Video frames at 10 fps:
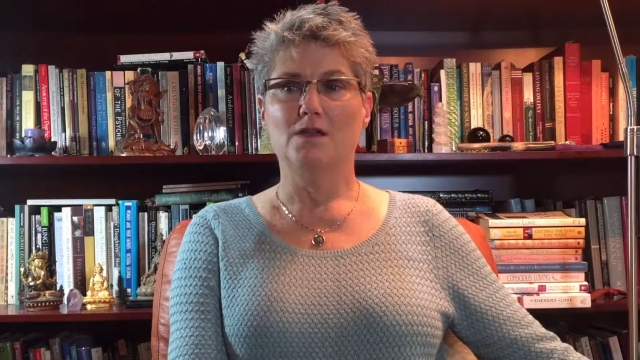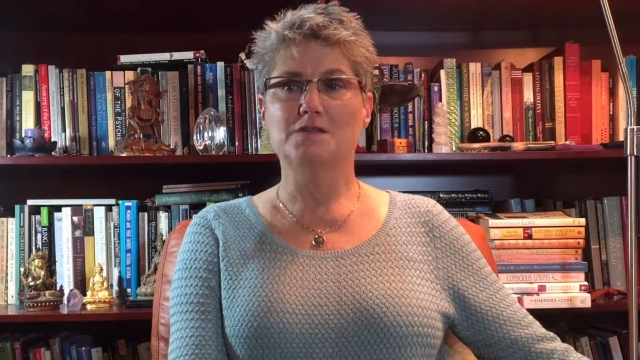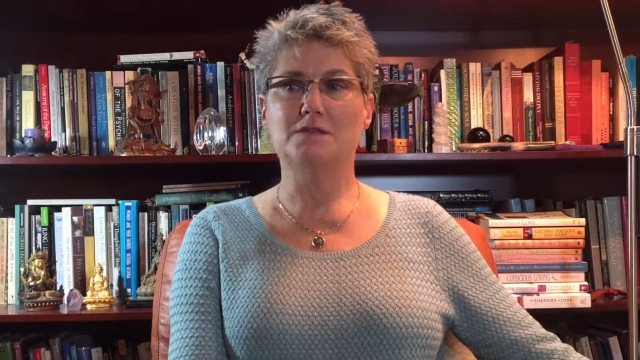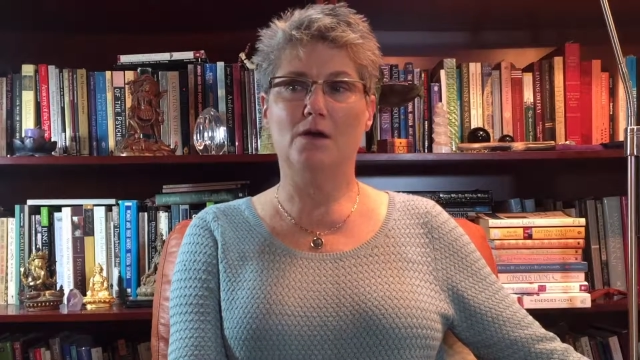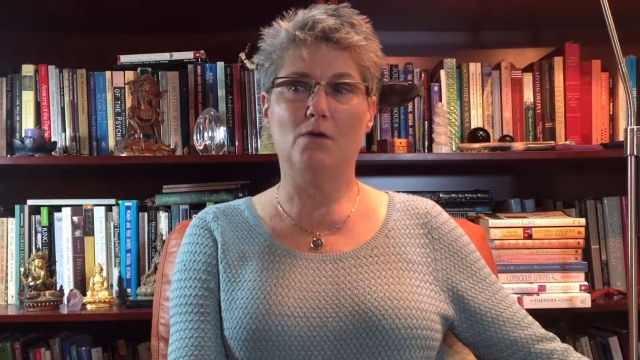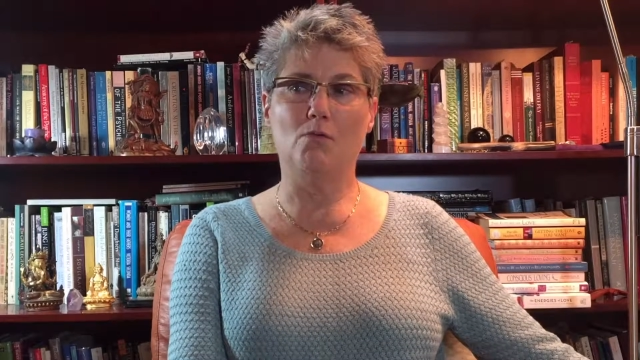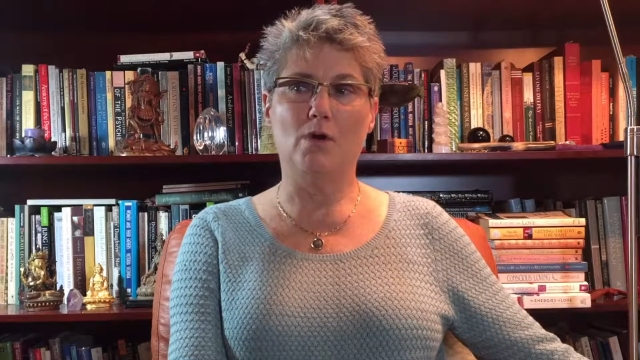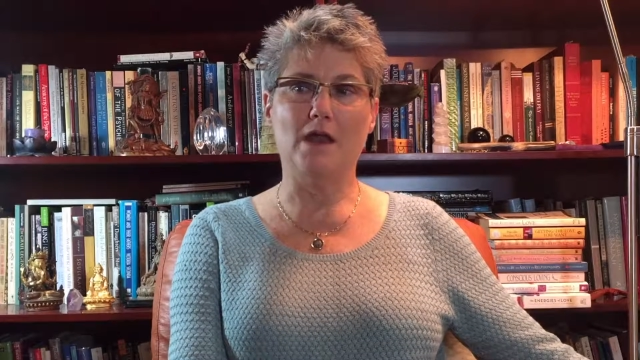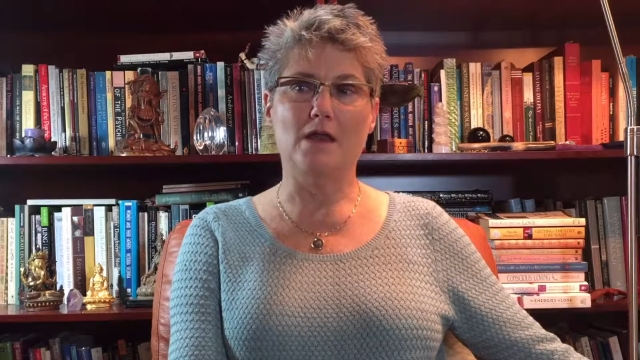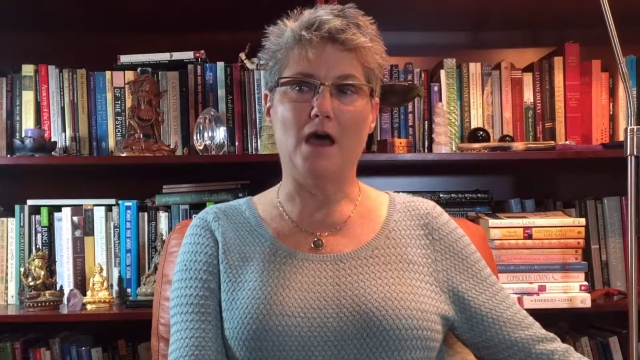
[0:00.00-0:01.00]
So
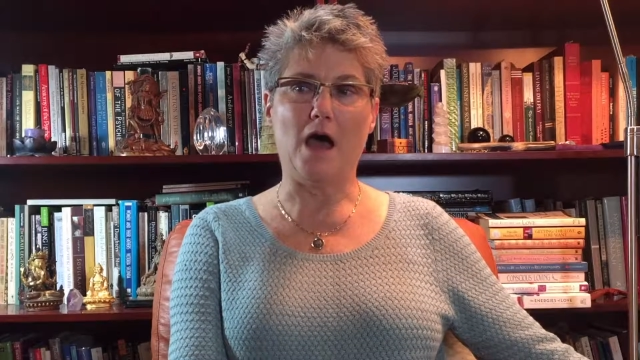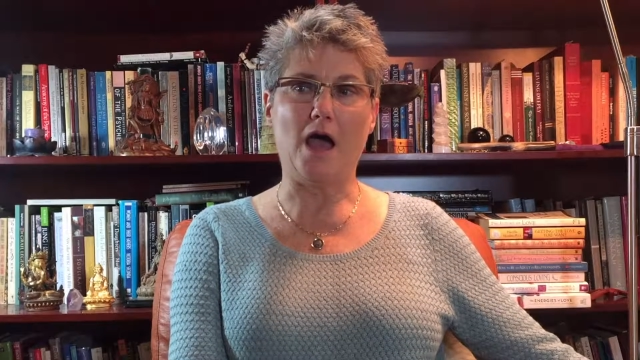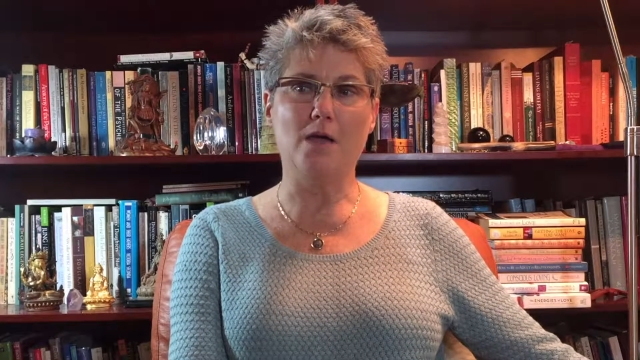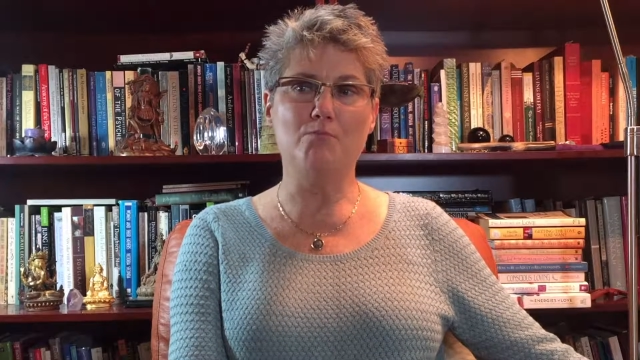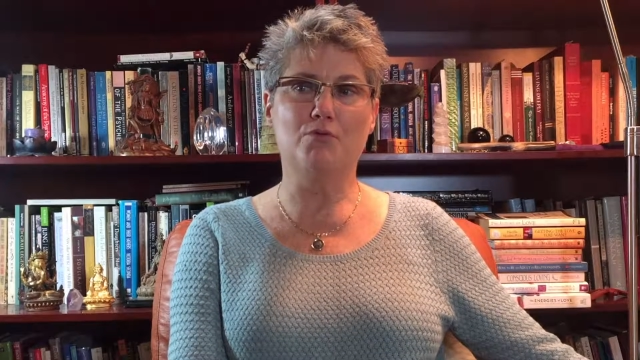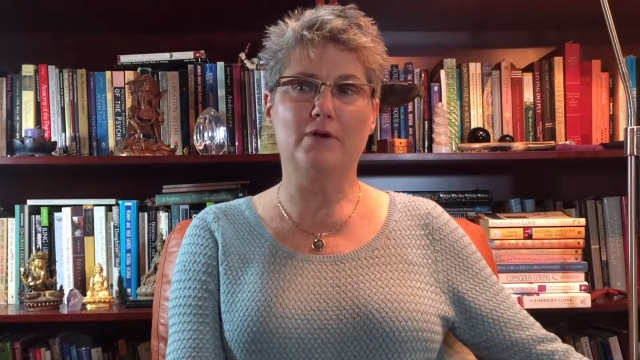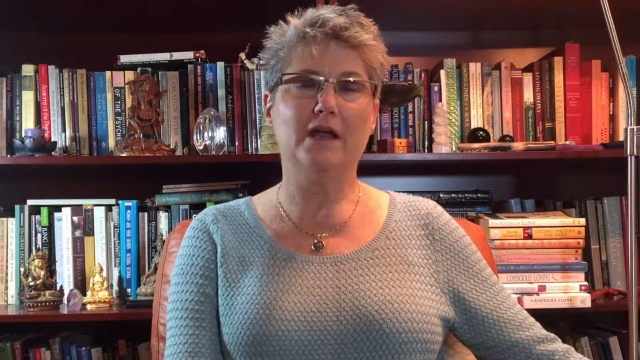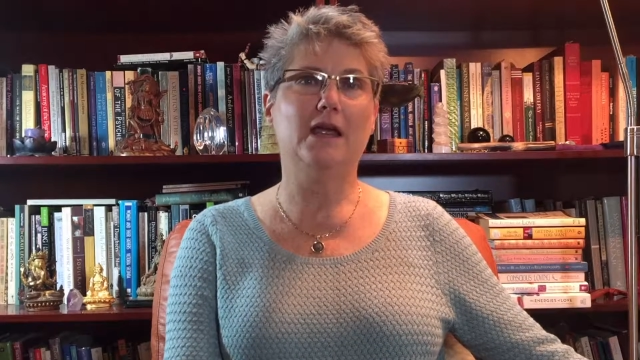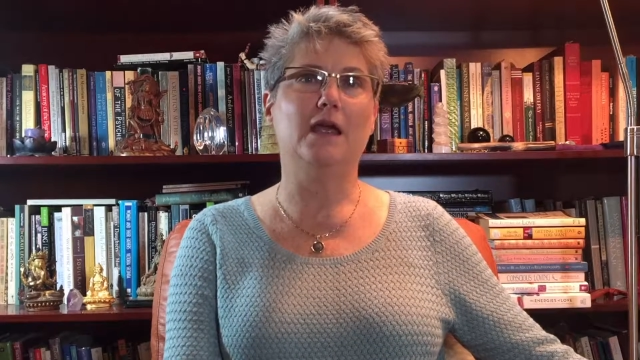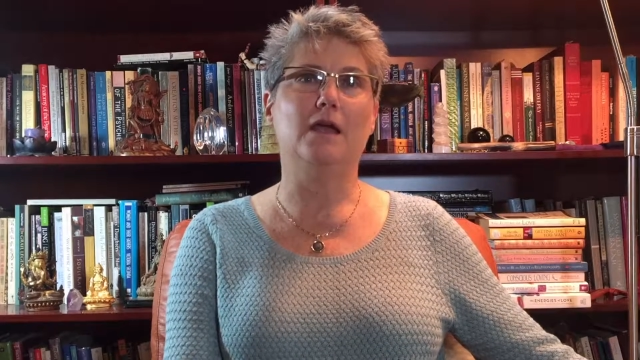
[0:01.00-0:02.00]
what I
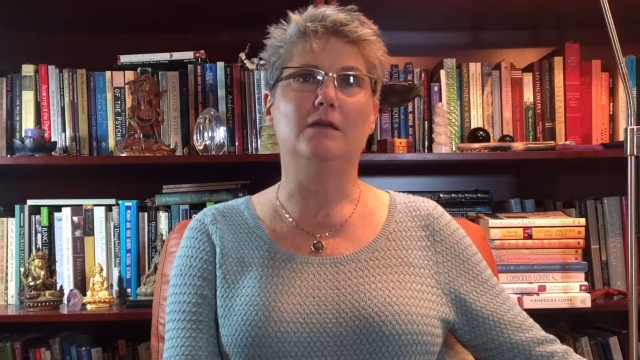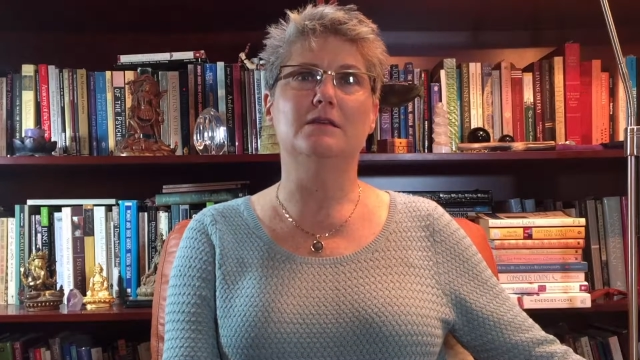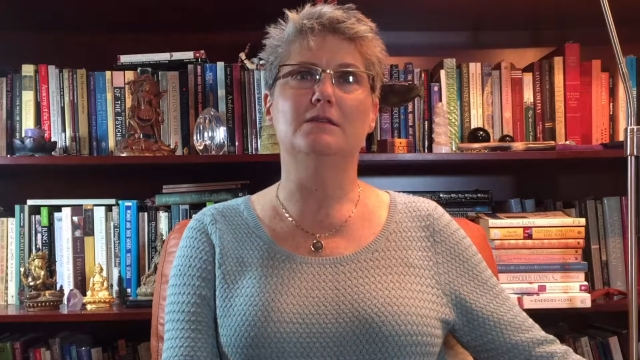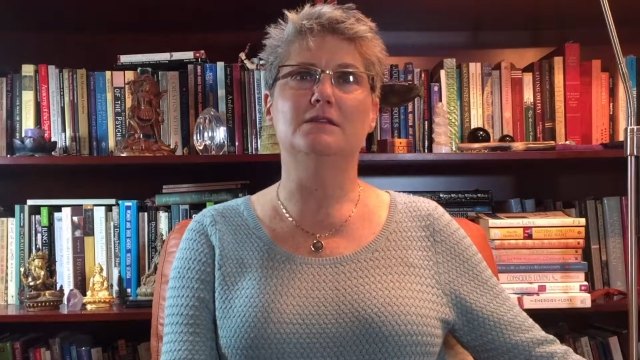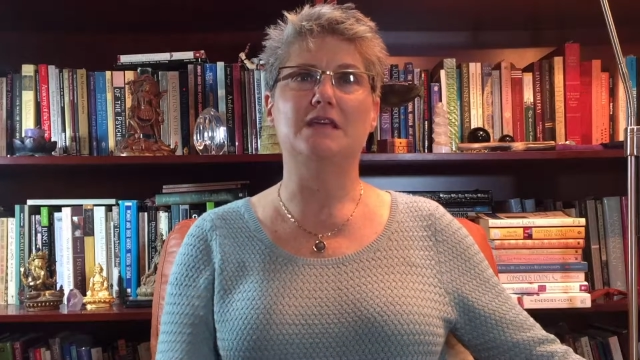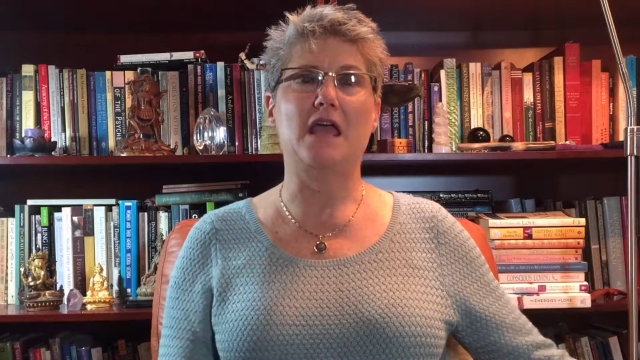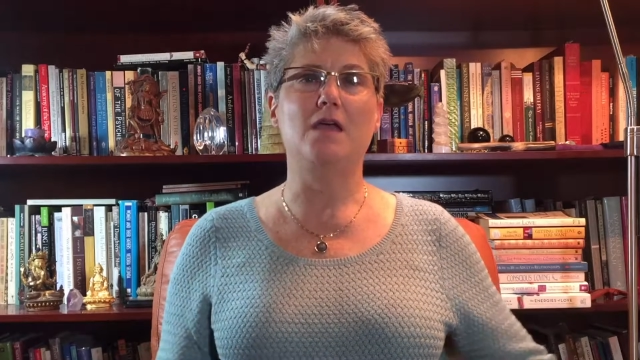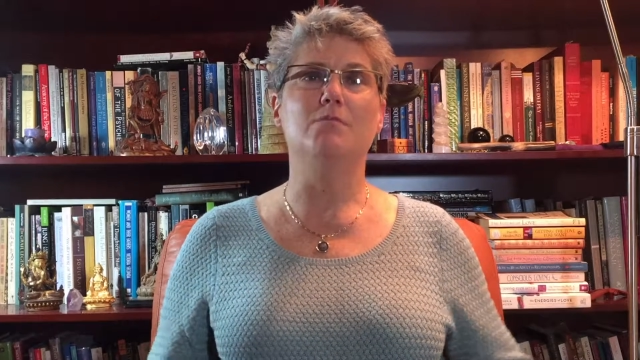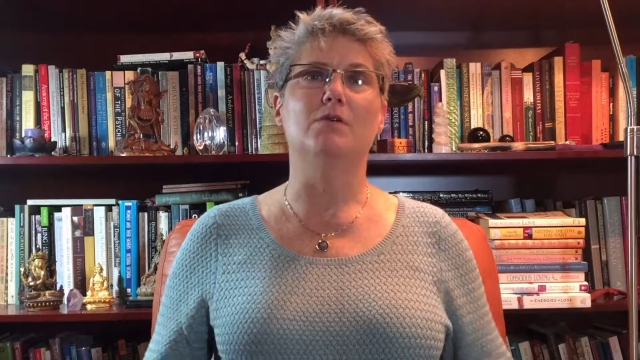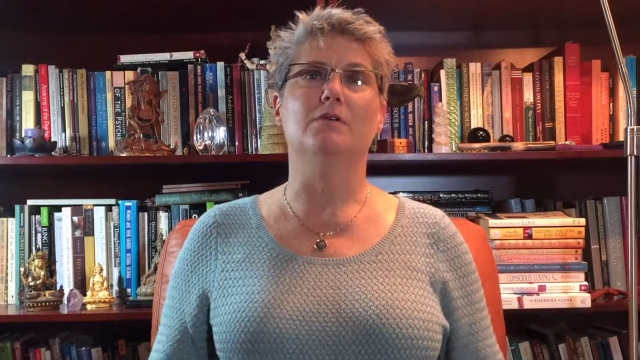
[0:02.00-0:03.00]
bring to the
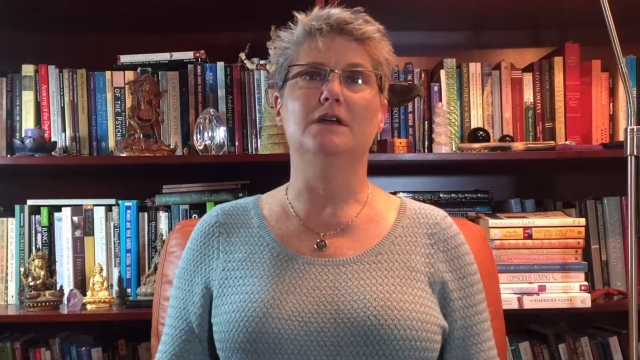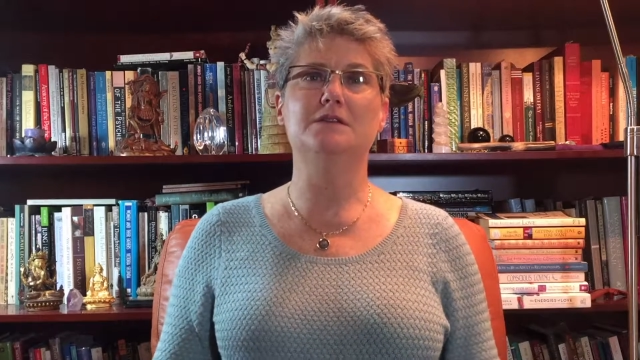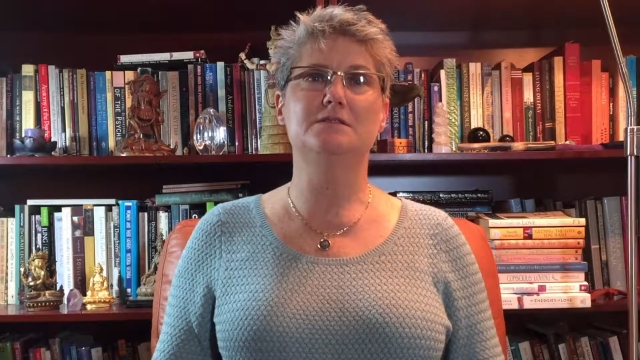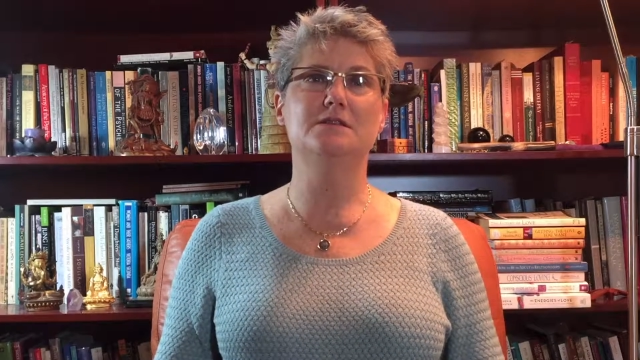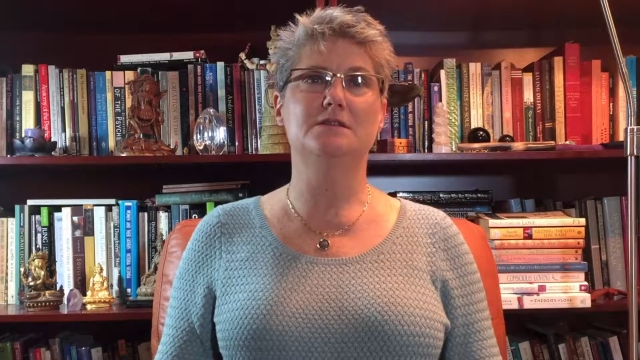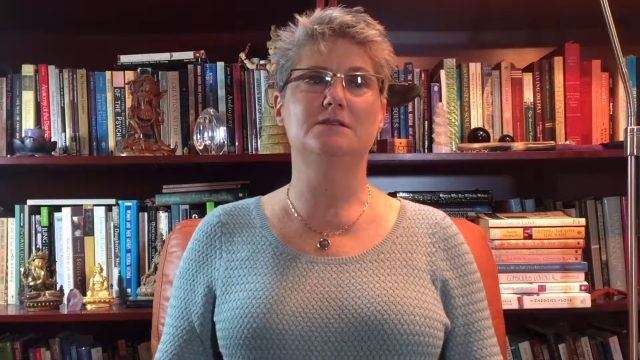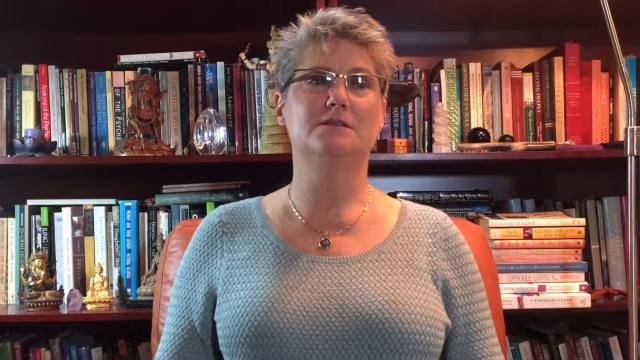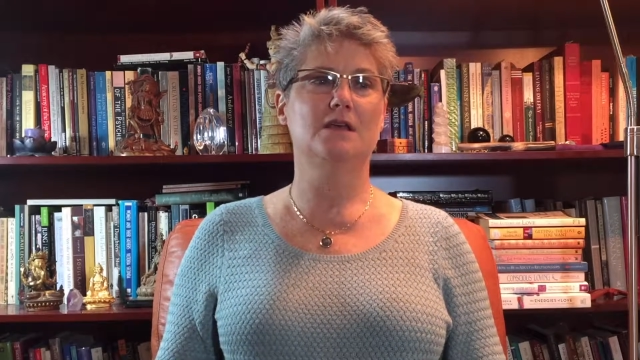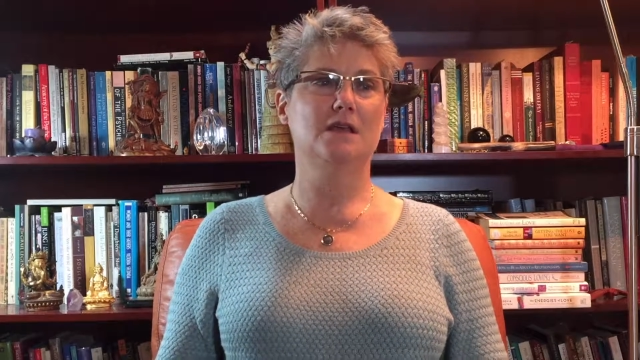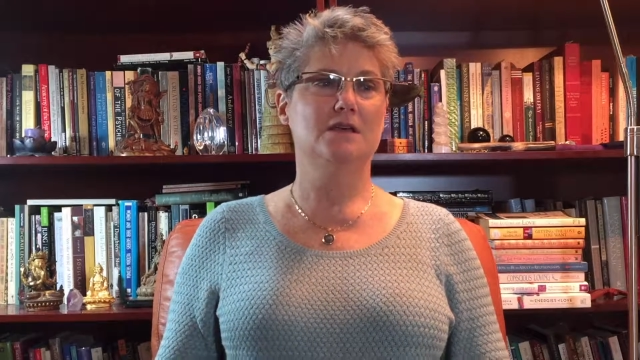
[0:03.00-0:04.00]
table is
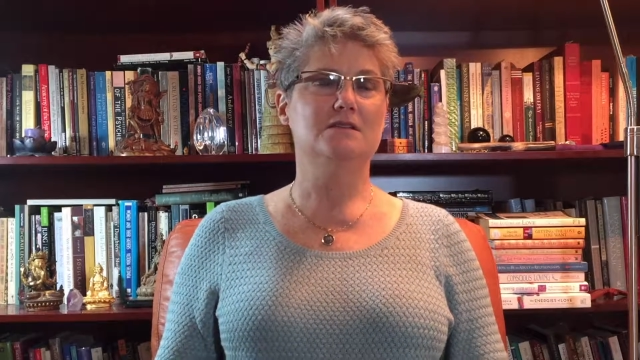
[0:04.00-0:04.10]
this